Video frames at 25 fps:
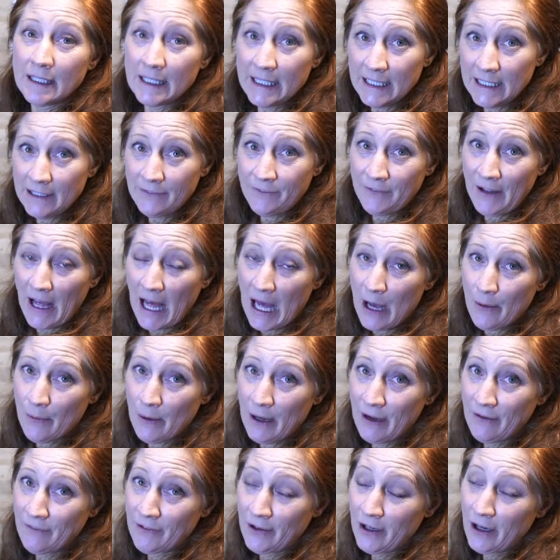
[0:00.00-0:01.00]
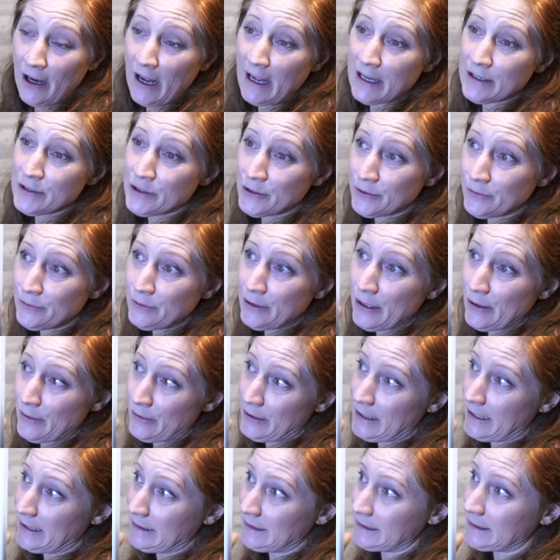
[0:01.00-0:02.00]
If, however, I do
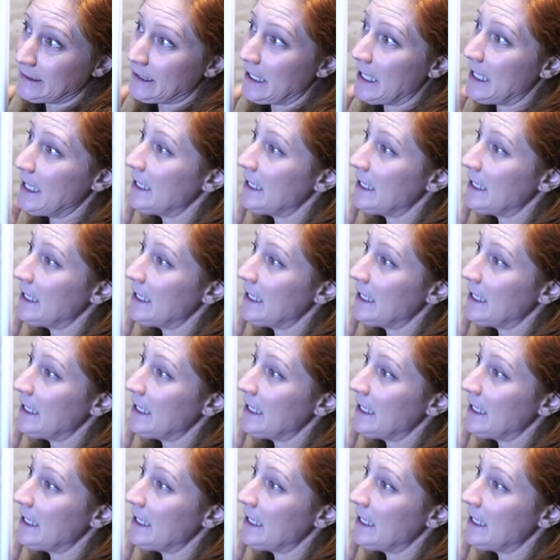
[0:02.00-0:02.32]
notice